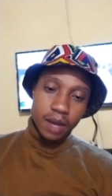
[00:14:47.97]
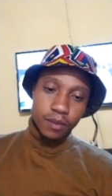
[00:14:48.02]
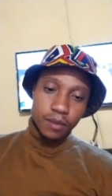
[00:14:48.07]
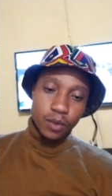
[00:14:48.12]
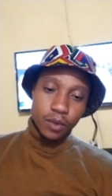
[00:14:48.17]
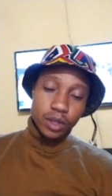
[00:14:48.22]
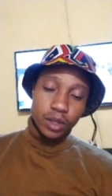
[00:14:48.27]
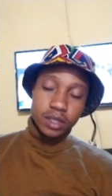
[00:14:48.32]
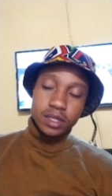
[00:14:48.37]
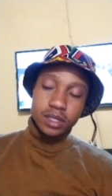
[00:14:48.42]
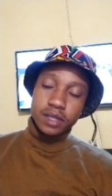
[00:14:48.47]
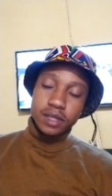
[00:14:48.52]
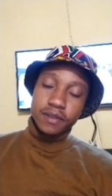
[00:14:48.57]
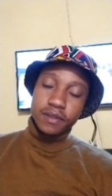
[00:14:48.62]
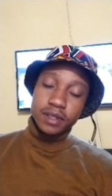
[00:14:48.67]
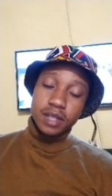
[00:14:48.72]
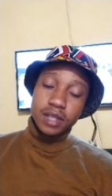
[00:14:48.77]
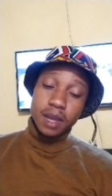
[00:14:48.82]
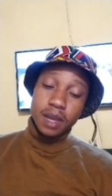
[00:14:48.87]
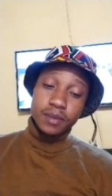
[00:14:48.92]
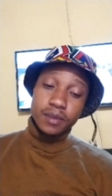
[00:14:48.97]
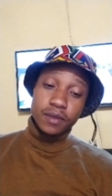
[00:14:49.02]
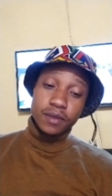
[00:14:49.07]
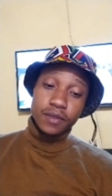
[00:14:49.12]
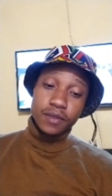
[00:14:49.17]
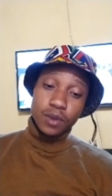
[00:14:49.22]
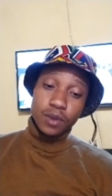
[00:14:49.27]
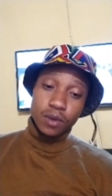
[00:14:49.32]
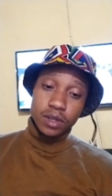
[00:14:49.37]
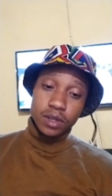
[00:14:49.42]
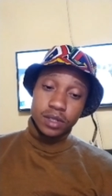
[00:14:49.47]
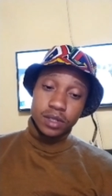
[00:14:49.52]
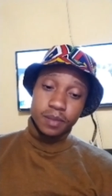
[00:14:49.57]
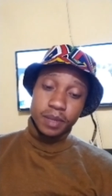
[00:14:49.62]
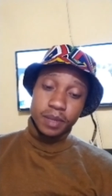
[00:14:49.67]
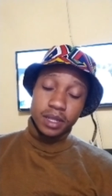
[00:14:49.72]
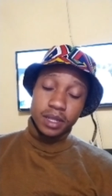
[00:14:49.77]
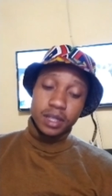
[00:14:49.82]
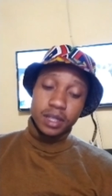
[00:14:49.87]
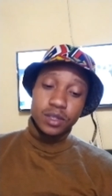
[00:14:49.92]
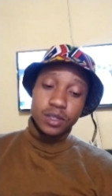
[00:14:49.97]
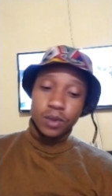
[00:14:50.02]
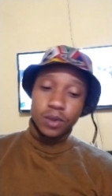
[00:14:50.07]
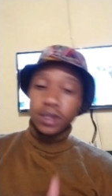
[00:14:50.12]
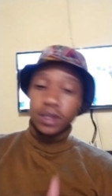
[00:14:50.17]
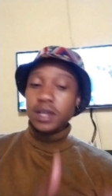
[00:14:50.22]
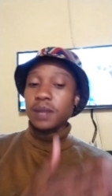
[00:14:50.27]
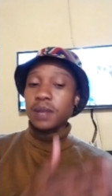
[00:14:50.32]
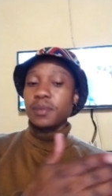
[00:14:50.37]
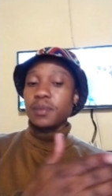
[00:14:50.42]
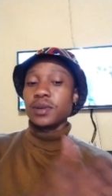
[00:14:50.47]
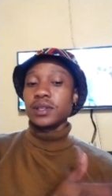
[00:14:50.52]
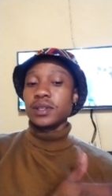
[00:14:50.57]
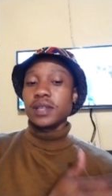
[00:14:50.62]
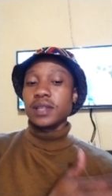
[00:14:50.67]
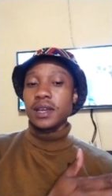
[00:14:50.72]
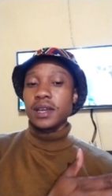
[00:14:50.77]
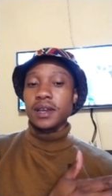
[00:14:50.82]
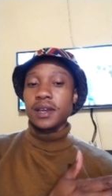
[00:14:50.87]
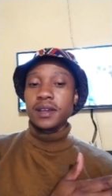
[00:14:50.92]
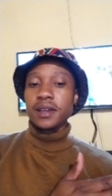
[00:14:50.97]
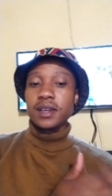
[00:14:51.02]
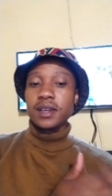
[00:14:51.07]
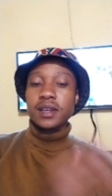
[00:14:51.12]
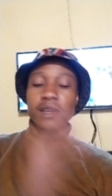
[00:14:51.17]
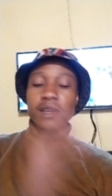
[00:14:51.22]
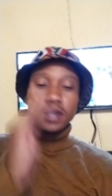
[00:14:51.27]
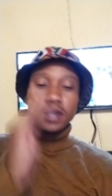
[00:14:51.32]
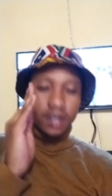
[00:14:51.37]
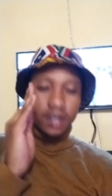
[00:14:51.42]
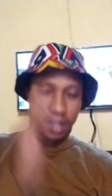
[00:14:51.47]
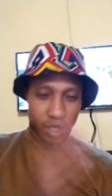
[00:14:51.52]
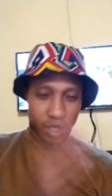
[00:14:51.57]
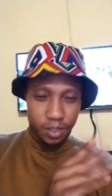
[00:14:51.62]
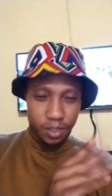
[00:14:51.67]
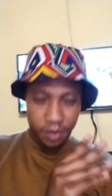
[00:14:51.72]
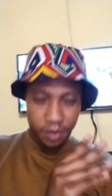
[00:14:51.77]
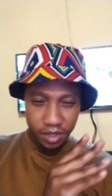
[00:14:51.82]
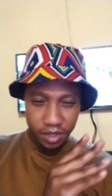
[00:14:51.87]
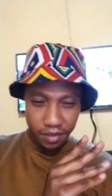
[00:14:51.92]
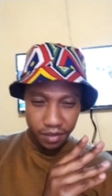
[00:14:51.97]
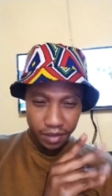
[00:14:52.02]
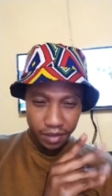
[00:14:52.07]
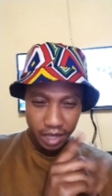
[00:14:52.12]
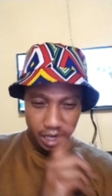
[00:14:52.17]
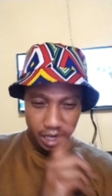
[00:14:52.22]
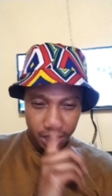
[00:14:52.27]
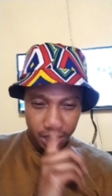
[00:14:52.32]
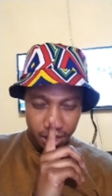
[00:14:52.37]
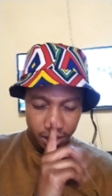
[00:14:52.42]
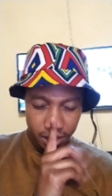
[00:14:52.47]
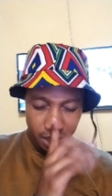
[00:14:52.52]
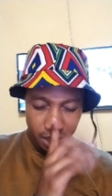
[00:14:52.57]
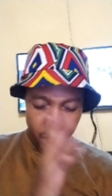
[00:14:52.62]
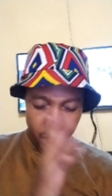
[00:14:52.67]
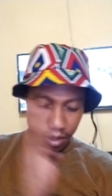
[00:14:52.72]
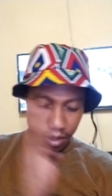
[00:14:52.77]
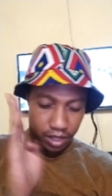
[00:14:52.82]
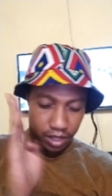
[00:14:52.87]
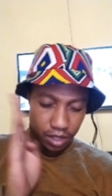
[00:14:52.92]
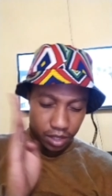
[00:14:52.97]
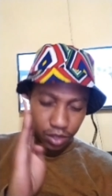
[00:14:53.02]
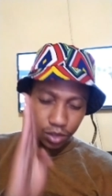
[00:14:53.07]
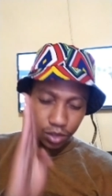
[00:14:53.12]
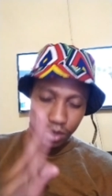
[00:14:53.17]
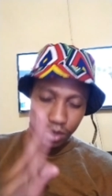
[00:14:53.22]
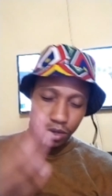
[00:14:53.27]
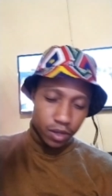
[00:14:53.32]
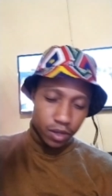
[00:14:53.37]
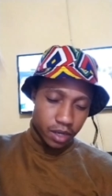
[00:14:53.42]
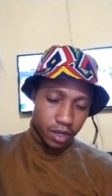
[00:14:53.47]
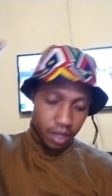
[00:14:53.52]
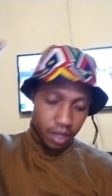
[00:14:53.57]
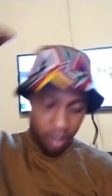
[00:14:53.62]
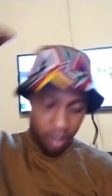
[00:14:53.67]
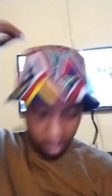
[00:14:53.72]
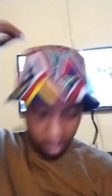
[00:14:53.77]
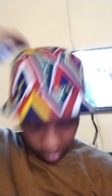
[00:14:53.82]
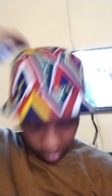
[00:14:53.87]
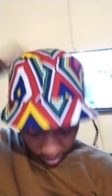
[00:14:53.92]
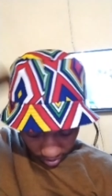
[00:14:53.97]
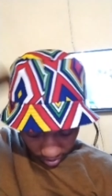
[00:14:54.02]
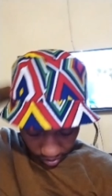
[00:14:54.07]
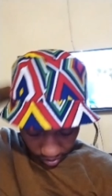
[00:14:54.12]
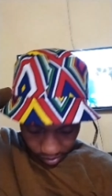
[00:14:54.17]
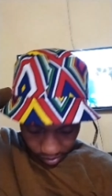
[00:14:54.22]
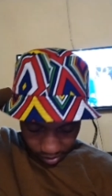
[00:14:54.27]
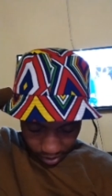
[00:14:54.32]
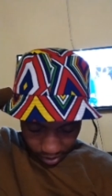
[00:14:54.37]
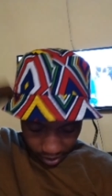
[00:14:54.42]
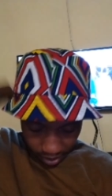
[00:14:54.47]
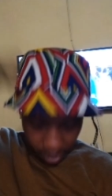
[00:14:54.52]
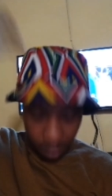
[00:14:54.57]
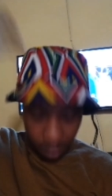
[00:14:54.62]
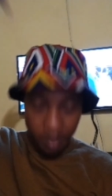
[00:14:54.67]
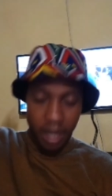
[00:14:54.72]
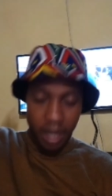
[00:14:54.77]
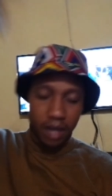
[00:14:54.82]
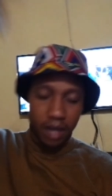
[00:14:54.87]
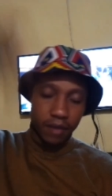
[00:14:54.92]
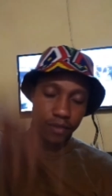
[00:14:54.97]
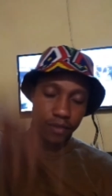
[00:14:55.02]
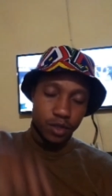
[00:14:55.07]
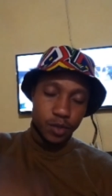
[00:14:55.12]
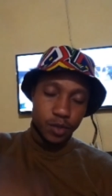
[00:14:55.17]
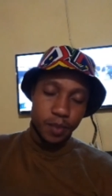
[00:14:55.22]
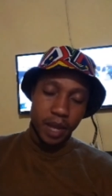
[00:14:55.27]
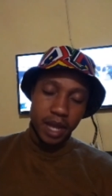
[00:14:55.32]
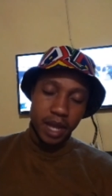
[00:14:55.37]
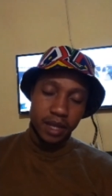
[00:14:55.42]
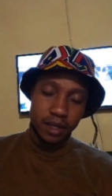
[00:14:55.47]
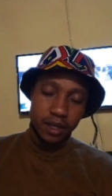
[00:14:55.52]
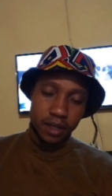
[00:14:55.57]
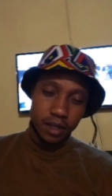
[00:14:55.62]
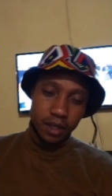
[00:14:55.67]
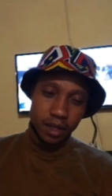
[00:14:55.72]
well, there's different types of yogas, but this one that I put there, it is specifically directed to your kundalini, the snake at the back of your spine.